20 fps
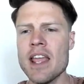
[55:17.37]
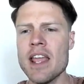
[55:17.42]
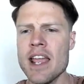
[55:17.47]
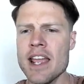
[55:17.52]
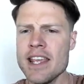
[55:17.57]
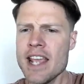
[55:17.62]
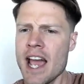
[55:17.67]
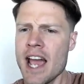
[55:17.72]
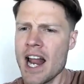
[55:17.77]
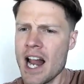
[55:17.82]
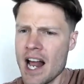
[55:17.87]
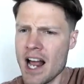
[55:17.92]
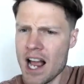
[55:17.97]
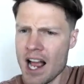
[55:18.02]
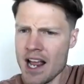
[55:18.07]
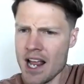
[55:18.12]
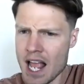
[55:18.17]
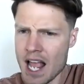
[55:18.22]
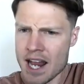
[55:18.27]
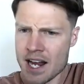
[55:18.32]
Yeah,
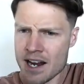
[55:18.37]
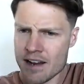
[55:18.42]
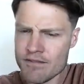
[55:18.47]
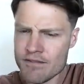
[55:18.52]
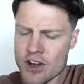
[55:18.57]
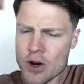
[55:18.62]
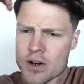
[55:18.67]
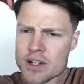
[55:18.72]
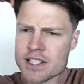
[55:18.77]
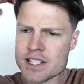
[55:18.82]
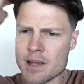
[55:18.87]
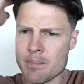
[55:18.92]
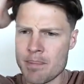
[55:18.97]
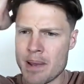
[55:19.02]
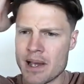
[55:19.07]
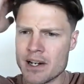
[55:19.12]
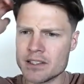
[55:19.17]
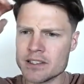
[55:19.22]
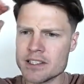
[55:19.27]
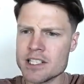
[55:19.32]
I've noticed that
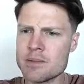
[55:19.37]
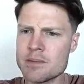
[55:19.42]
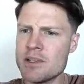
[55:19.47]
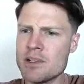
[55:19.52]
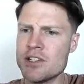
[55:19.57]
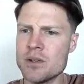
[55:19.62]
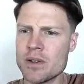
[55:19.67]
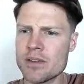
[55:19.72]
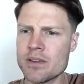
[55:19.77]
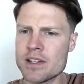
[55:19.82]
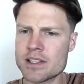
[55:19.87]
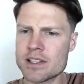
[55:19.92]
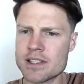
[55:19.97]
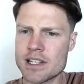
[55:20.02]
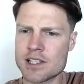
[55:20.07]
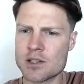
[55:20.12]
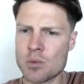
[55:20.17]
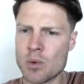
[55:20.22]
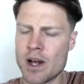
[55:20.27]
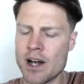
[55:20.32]
Peldi's been doing this as
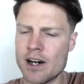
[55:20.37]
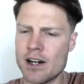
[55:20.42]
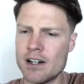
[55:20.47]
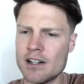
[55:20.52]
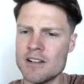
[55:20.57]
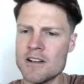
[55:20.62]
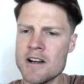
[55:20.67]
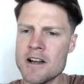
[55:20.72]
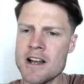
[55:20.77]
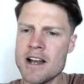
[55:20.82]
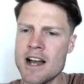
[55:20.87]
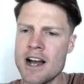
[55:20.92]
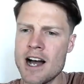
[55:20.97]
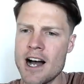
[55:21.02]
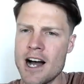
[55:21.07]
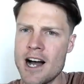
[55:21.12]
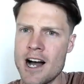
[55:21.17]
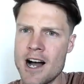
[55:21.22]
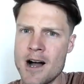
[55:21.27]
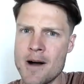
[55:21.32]
well.
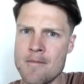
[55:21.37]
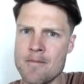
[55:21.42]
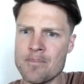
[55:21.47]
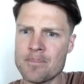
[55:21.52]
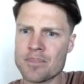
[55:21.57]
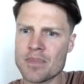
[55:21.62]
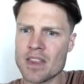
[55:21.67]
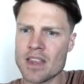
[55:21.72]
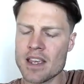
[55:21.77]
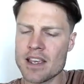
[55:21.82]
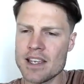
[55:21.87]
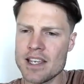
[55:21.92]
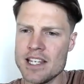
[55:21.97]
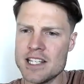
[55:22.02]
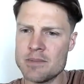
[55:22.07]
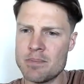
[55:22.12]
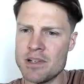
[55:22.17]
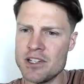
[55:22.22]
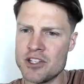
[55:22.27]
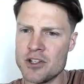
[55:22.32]
He's
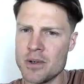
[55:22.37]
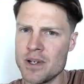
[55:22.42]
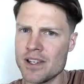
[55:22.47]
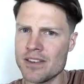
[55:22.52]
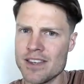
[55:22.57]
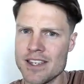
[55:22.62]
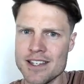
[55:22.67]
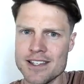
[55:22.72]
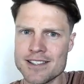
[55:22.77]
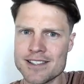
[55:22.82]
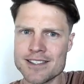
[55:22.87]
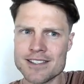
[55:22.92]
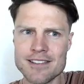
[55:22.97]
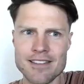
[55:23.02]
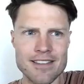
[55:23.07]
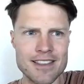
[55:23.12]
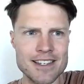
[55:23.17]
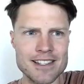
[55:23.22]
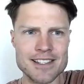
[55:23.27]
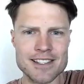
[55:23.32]
been doing these
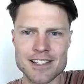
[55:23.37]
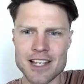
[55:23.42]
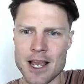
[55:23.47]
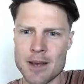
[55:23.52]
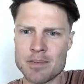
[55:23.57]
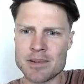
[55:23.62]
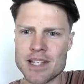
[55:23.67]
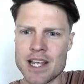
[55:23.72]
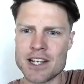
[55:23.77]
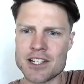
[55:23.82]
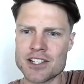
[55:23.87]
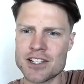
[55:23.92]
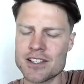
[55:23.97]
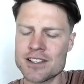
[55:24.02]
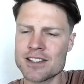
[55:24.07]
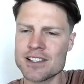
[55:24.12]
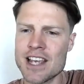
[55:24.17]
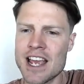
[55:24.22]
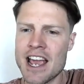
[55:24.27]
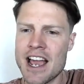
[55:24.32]
Skype sessions.
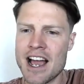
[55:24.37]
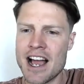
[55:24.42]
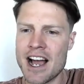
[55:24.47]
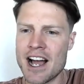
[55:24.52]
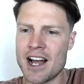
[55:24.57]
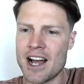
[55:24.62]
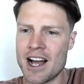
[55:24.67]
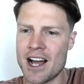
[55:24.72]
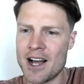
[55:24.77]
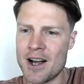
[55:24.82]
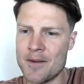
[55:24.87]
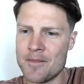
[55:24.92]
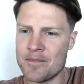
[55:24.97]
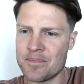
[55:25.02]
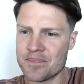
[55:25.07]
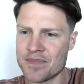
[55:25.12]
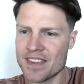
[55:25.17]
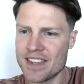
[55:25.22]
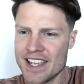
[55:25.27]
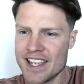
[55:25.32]

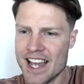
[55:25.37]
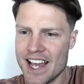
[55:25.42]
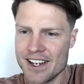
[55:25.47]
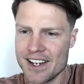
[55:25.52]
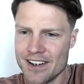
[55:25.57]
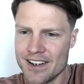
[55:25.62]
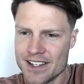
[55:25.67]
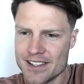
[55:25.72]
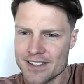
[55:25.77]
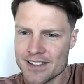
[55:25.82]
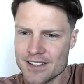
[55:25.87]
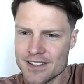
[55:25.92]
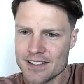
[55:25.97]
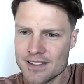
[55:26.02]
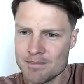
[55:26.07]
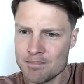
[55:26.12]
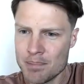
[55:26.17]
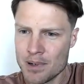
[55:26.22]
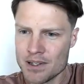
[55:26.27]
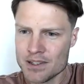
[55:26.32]
Yeah, here it is.
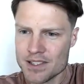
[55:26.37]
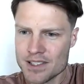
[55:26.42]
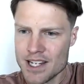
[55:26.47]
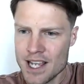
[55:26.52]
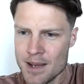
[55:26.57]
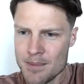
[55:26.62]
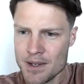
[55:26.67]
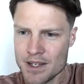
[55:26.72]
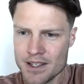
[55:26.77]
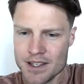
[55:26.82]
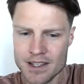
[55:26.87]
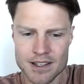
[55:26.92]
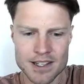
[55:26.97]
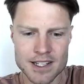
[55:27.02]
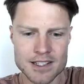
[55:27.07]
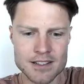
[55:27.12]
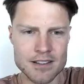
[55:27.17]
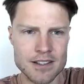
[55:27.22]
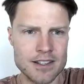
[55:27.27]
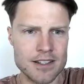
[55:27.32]
Balsamiq.
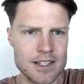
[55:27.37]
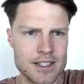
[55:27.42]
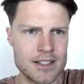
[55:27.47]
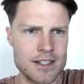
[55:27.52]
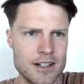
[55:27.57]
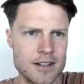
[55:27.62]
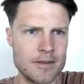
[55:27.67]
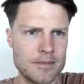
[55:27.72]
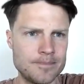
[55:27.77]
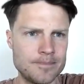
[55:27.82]
Let's look at this here.